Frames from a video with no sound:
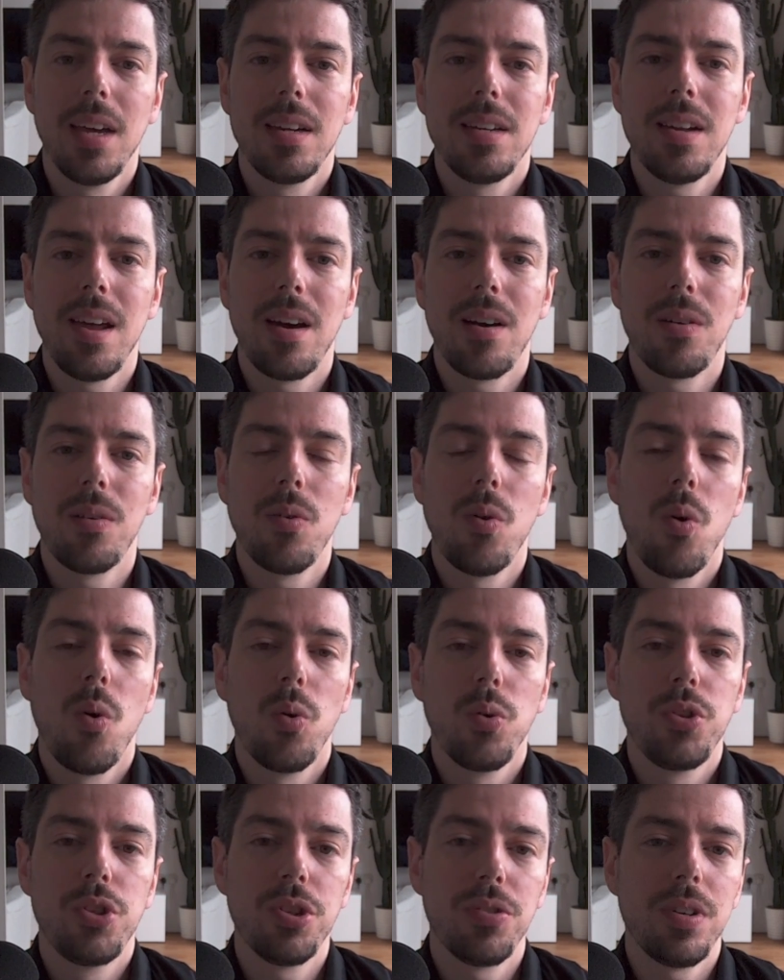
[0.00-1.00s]
Now,
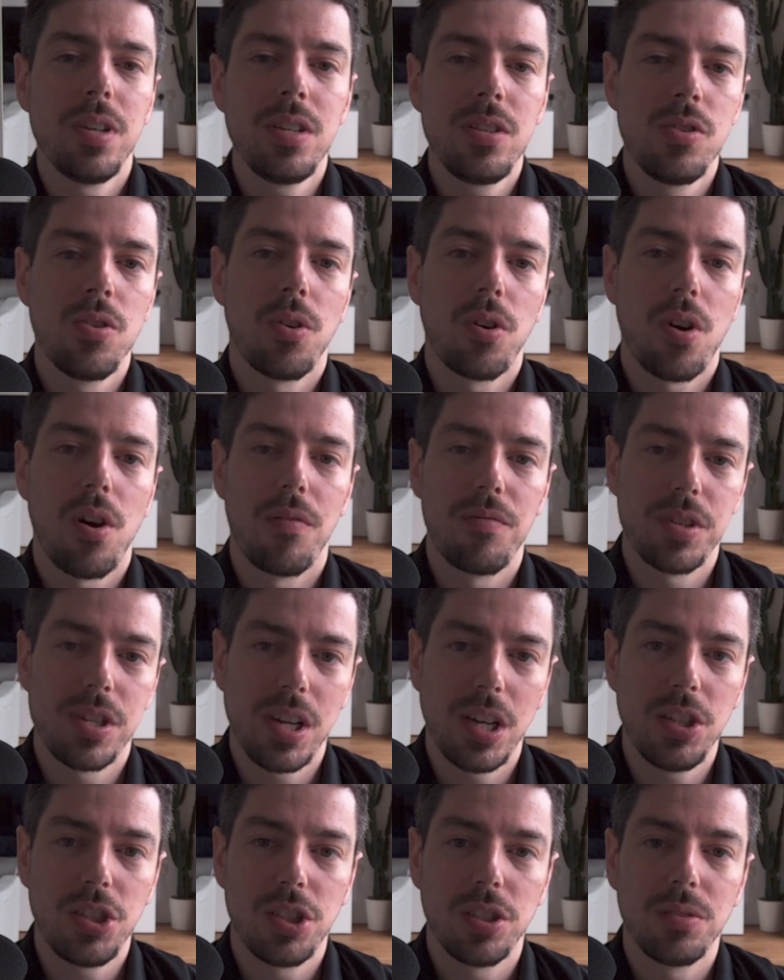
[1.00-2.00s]
during your
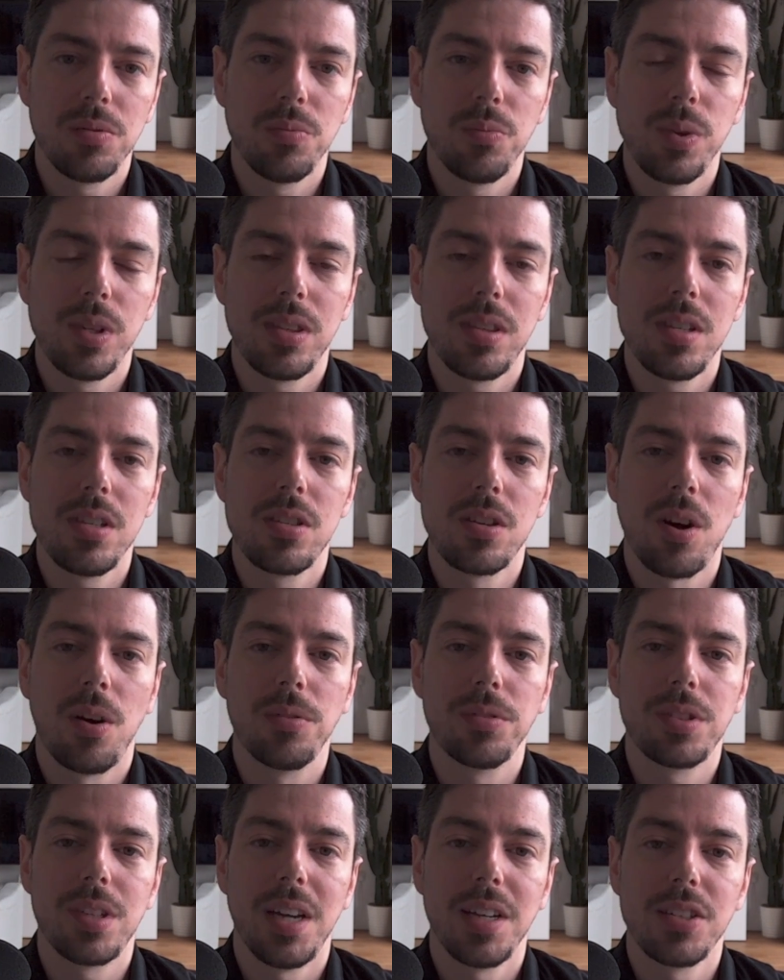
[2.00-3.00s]
conversation with these
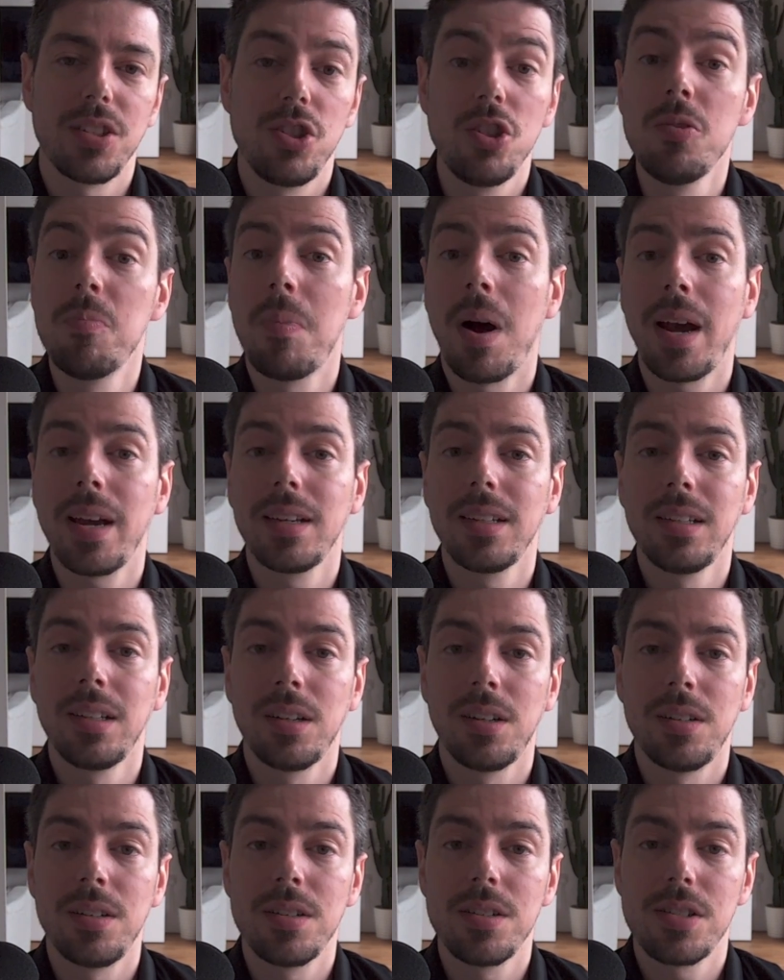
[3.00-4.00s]
contacts, you might
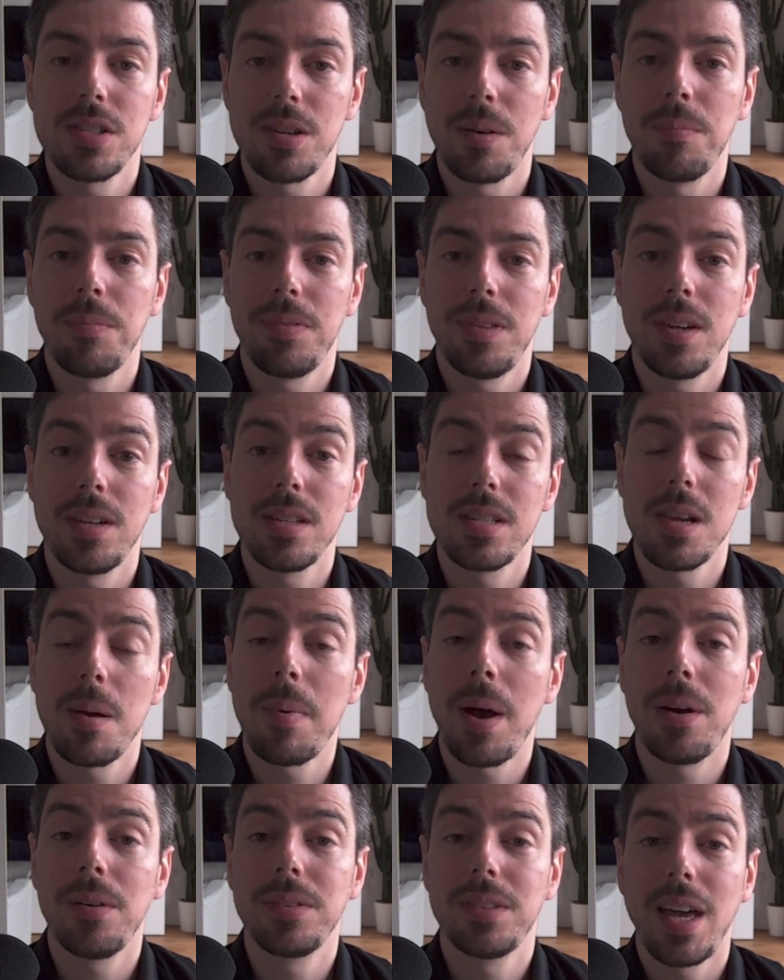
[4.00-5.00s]
learn some things
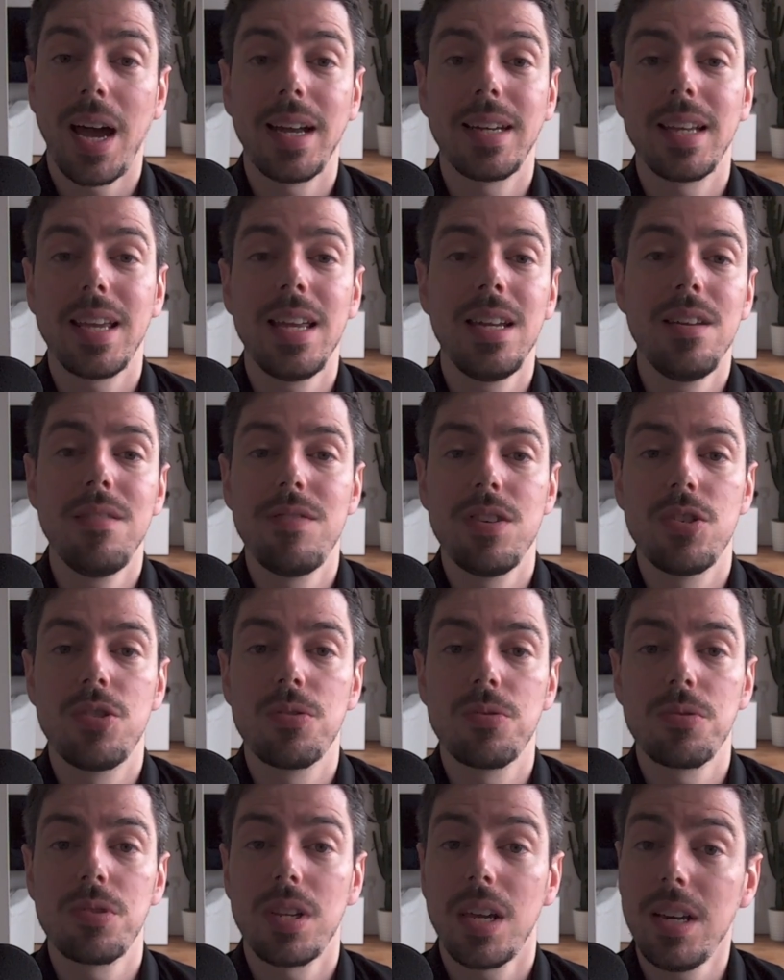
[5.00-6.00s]
about that
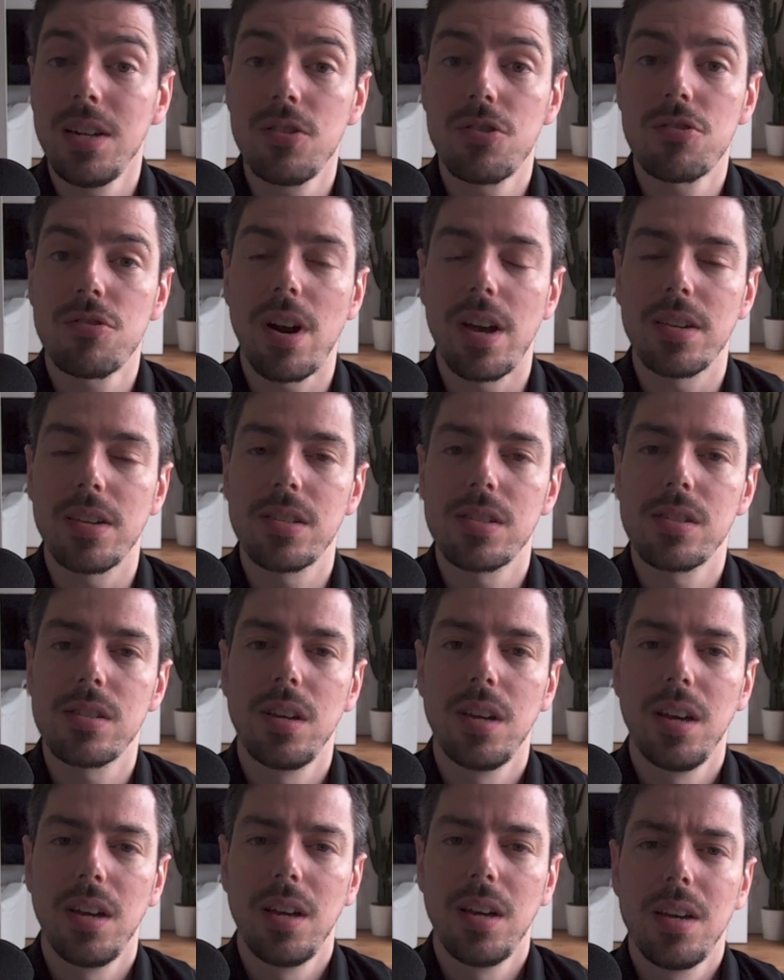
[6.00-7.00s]
individual's interest.
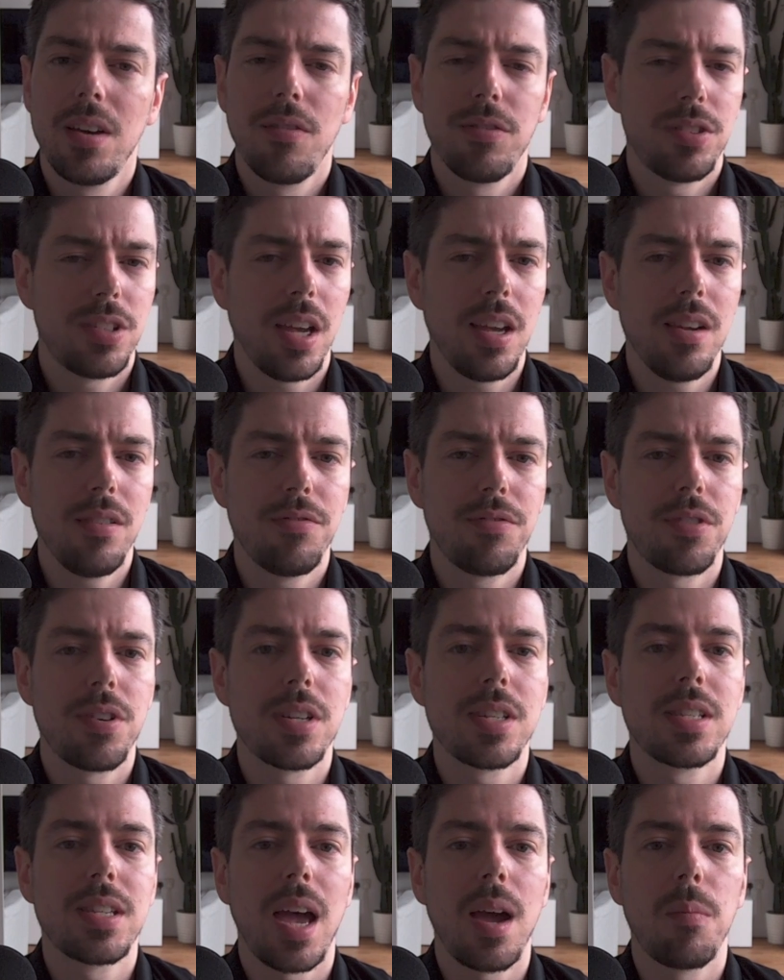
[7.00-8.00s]
Say, for
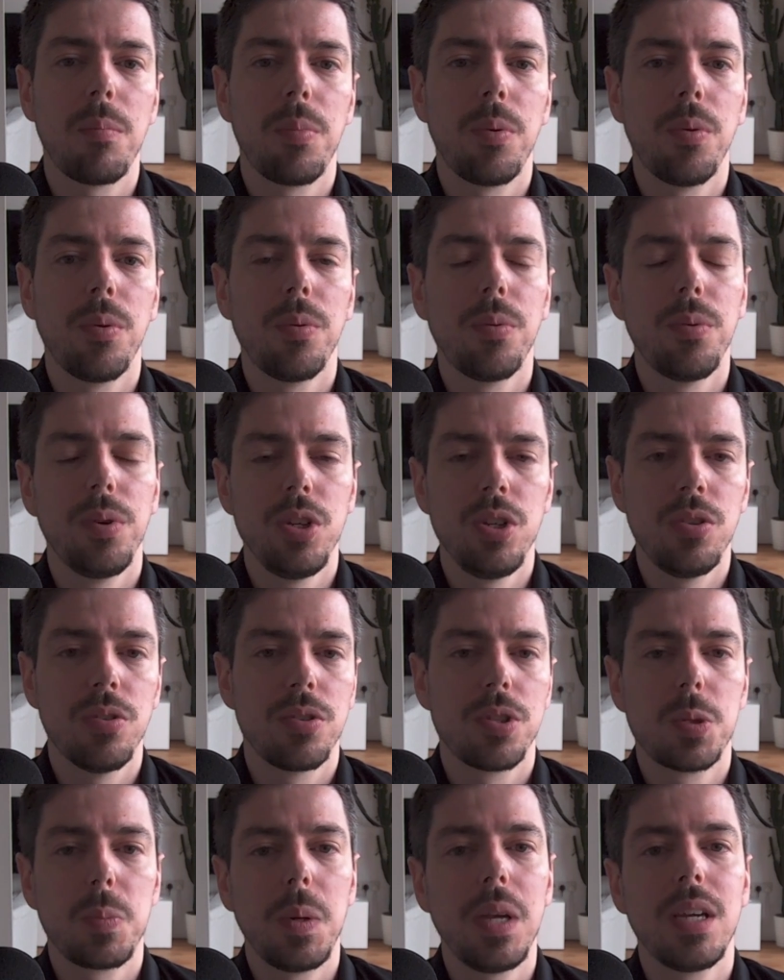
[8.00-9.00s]
example,
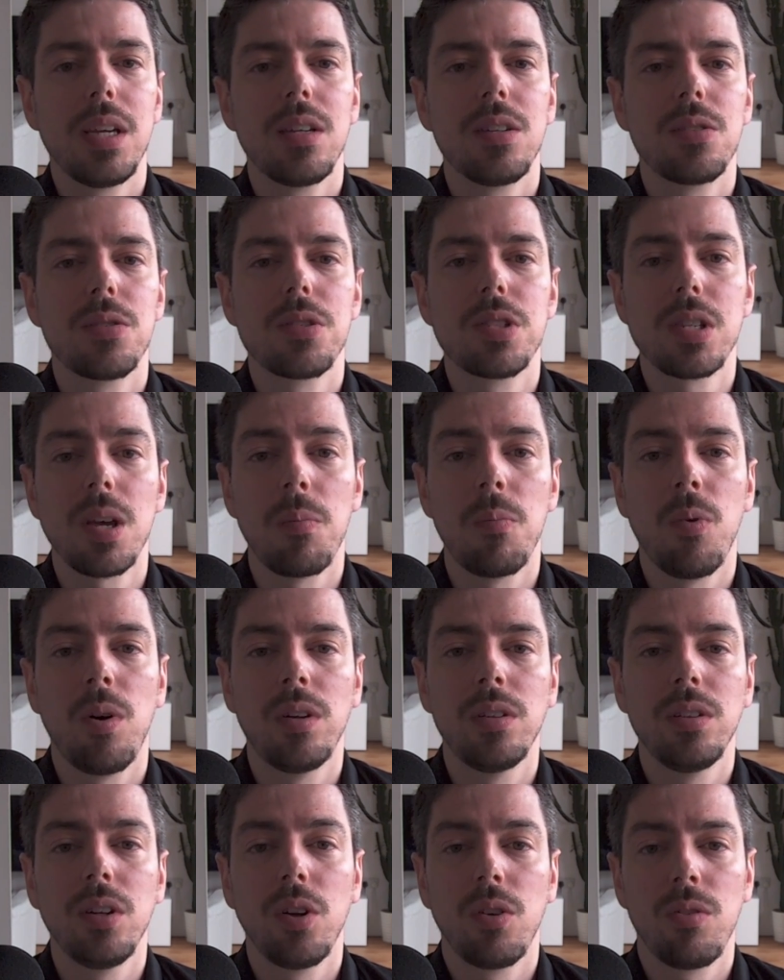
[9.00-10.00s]
you're speaking to
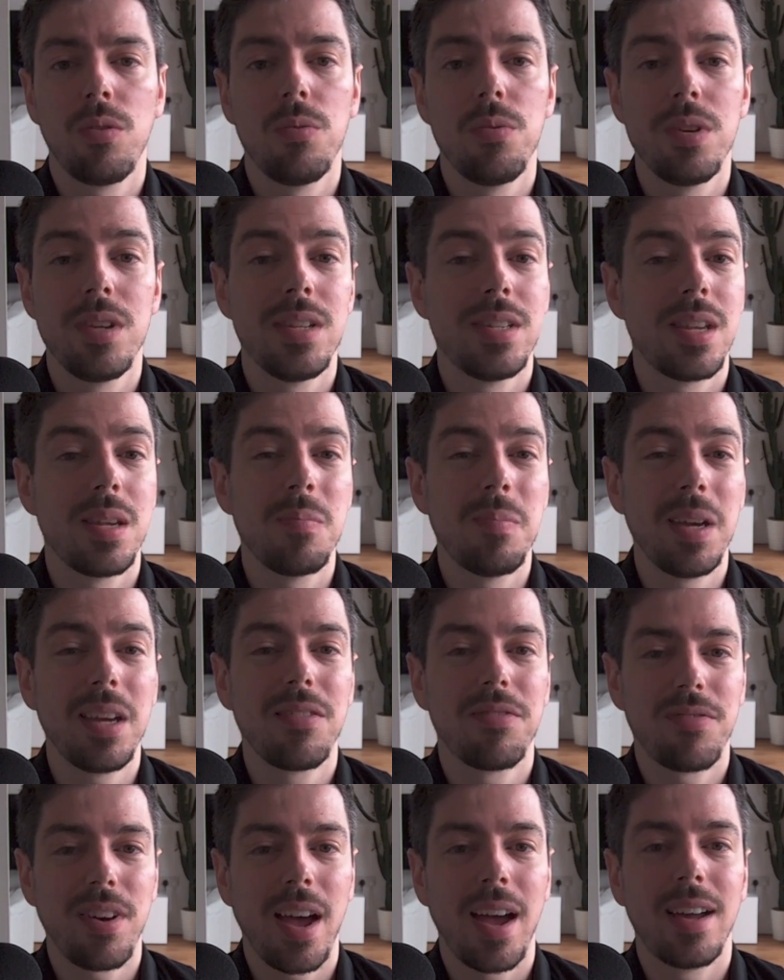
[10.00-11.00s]
someone who is a big
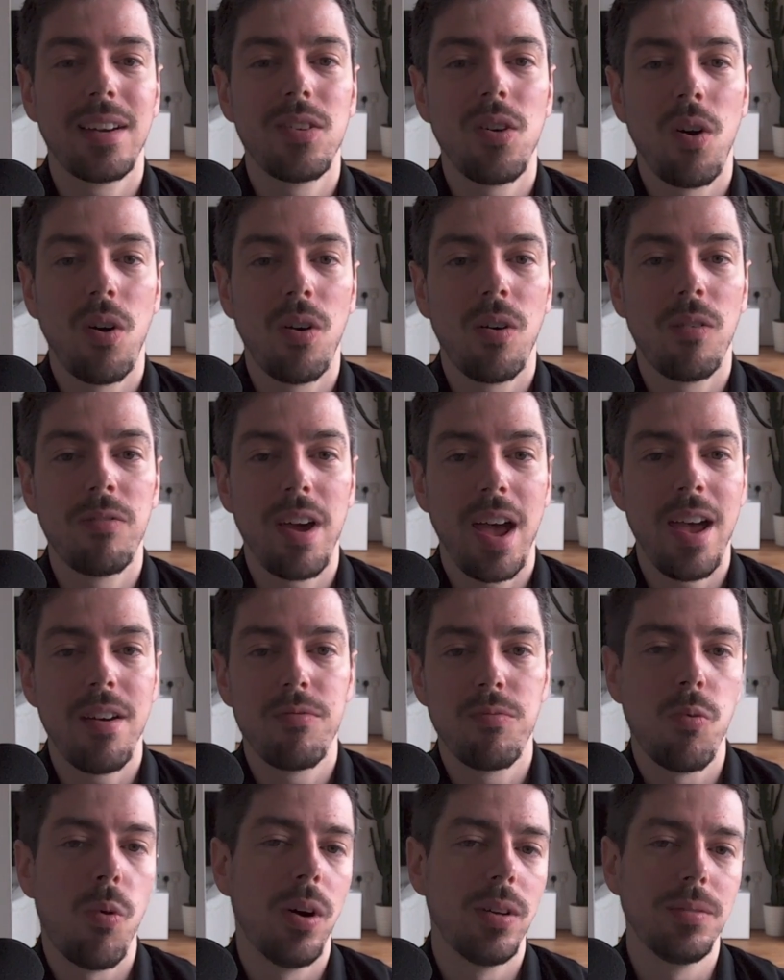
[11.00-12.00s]
fan of
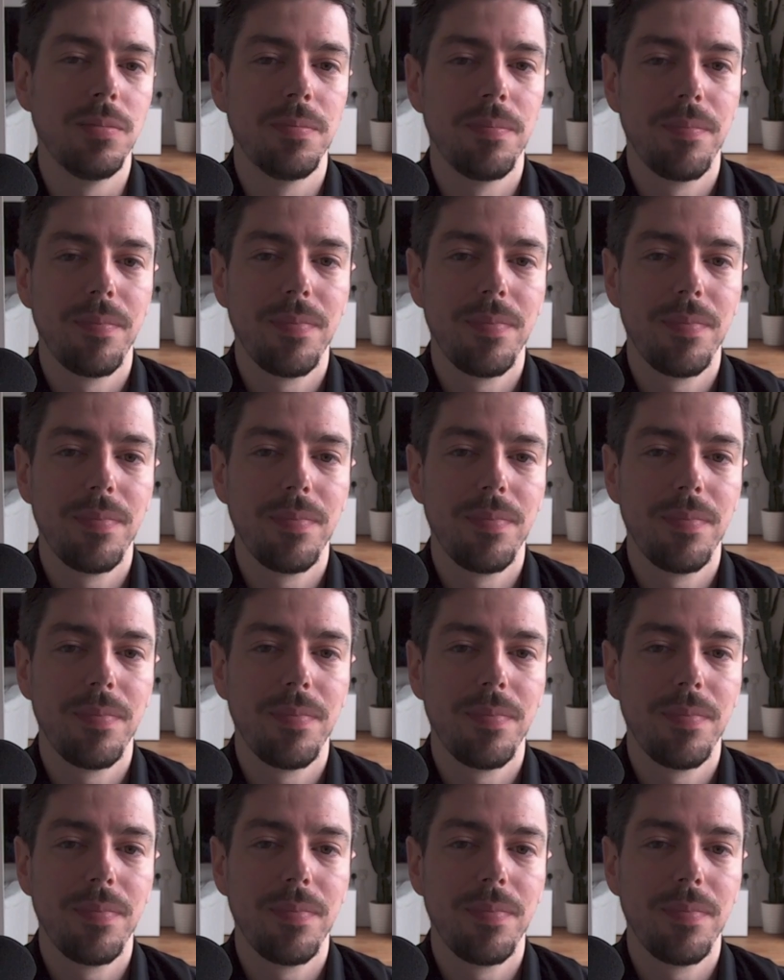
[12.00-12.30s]
F1.